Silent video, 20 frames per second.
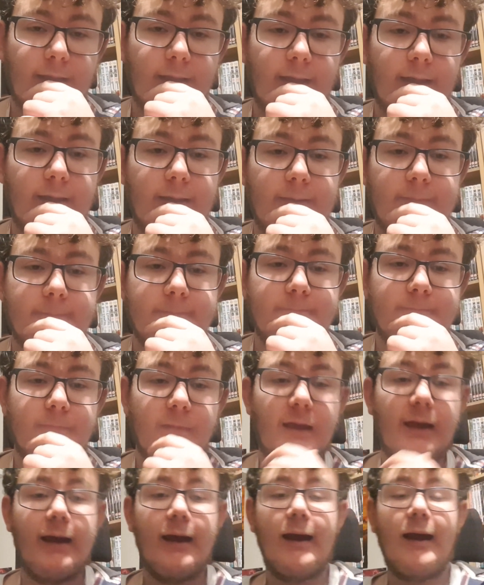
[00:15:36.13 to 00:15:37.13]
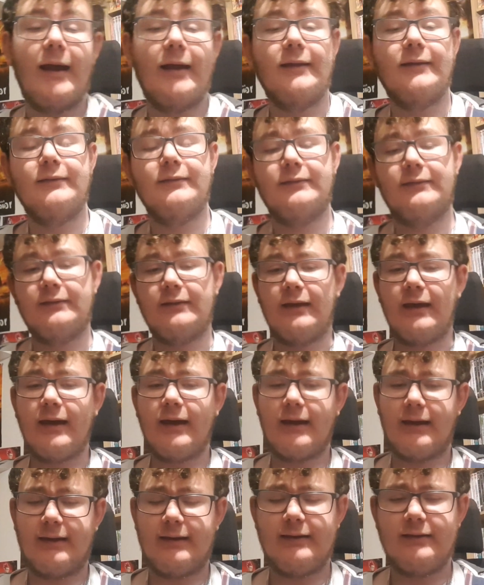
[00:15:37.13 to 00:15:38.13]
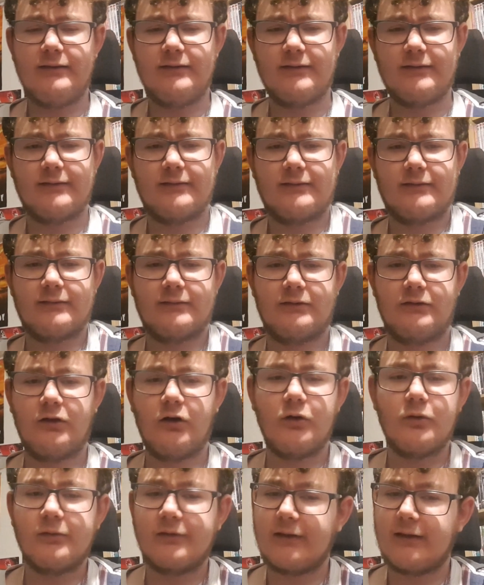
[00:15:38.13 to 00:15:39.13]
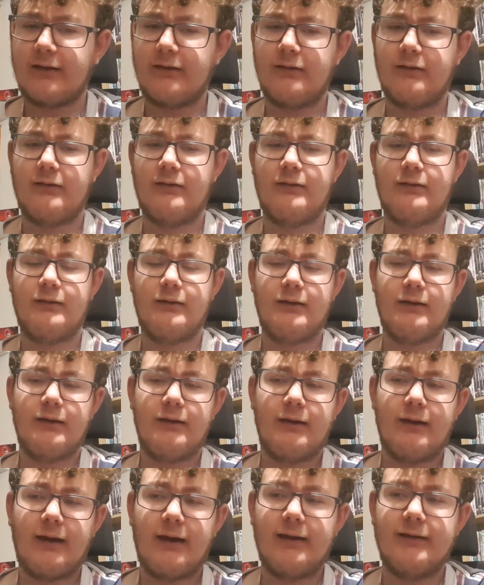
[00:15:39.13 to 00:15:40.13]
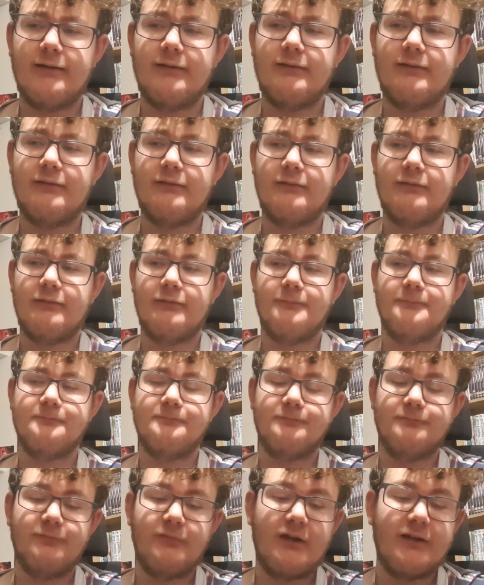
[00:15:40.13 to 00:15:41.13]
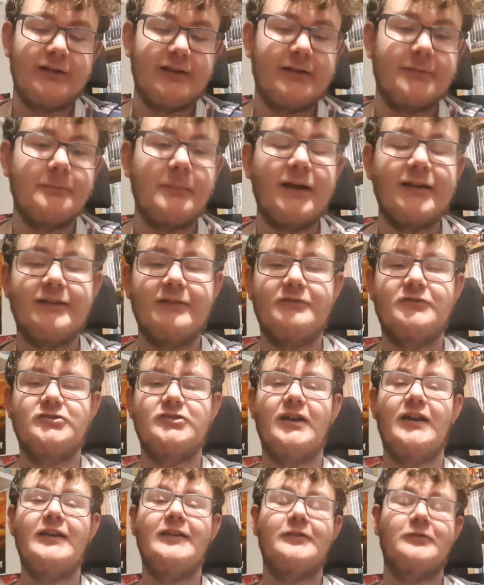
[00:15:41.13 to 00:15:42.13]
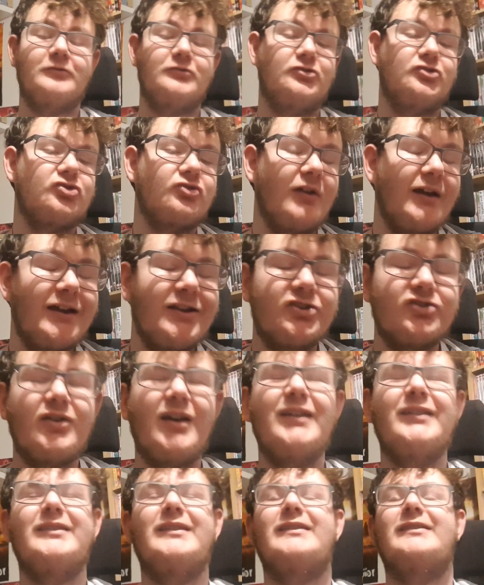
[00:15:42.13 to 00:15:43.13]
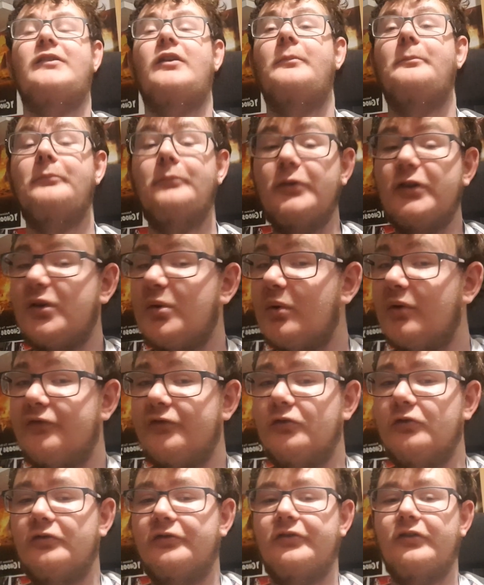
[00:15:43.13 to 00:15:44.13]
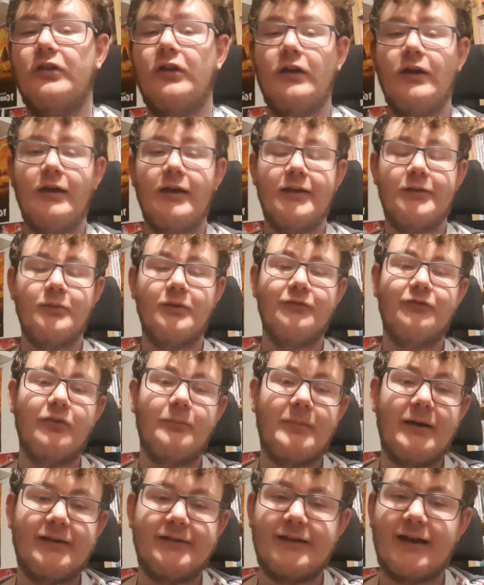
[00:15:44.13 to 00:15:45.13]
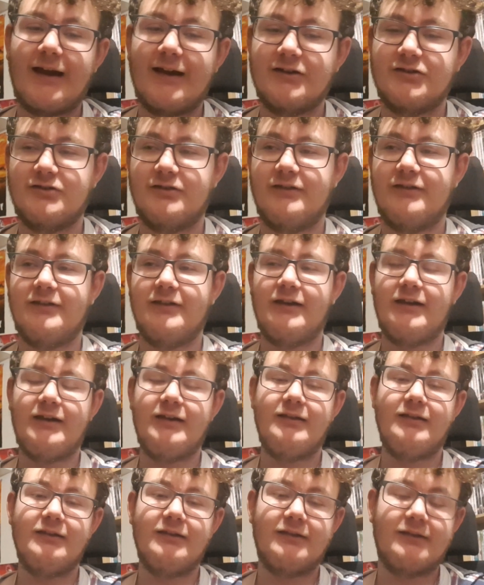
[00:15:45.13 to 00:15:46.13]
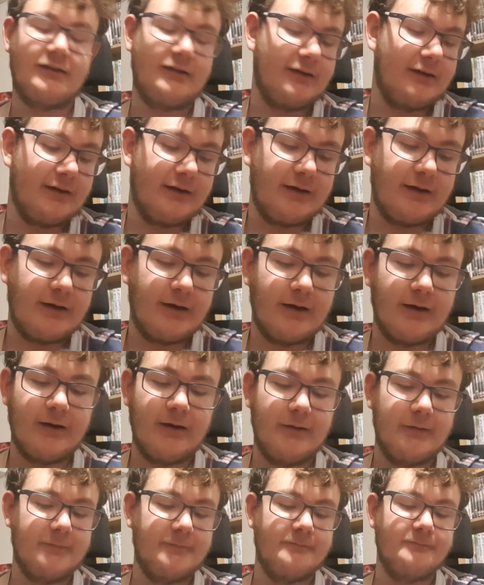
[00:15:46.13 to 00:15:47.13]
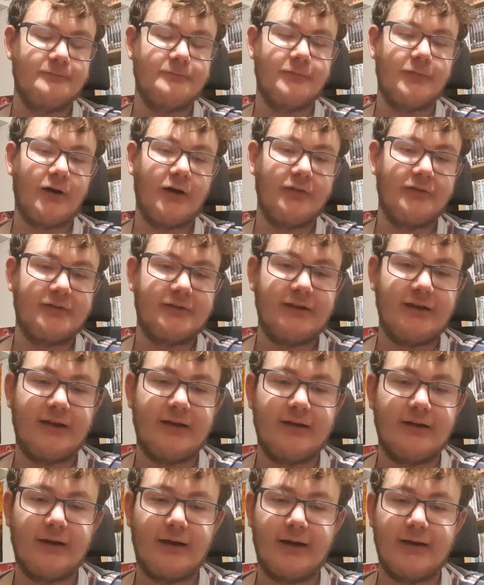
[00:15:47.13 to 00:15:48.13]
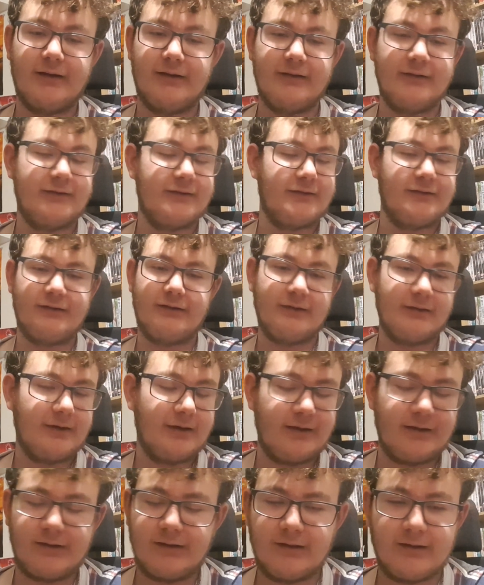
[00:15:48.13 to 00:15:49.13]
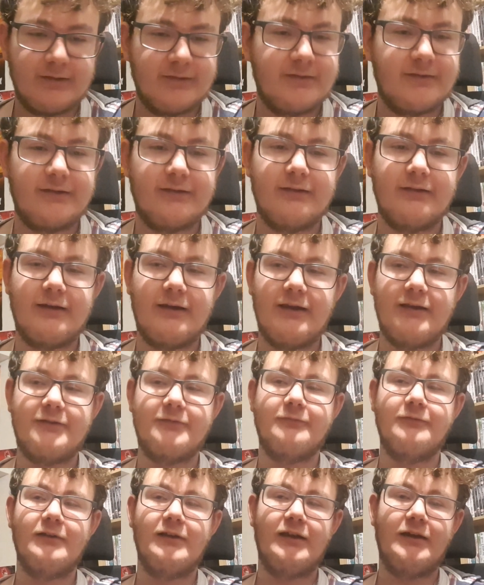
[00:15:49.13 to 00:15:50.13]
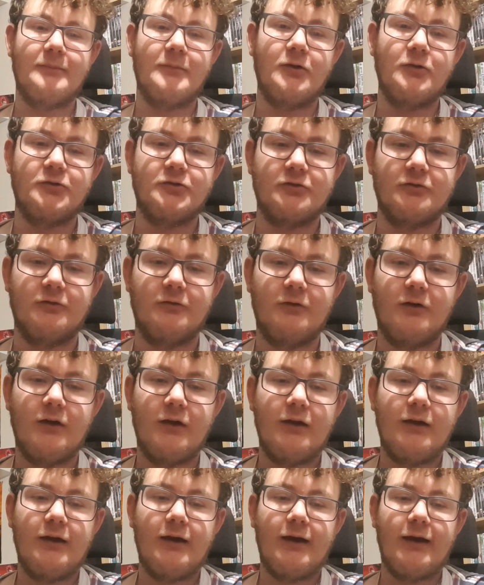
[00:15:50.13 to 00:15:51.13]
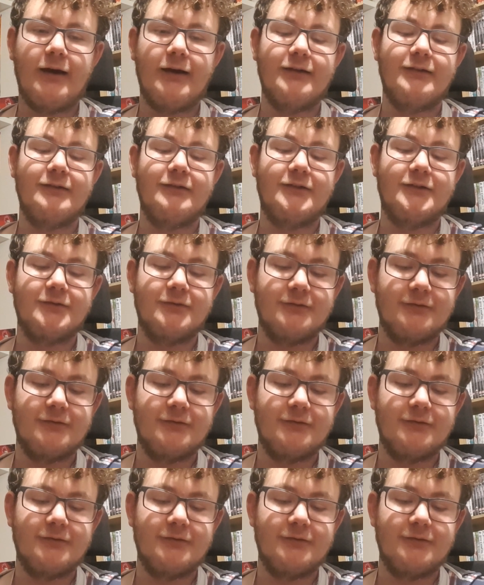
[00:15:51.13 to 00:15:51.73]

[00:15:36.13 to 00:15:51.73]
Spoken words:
And yeah, he just goes out, and there's this massive chase on train tracks. It's it's one of the best action scenes I've seen, and it's really emotional, and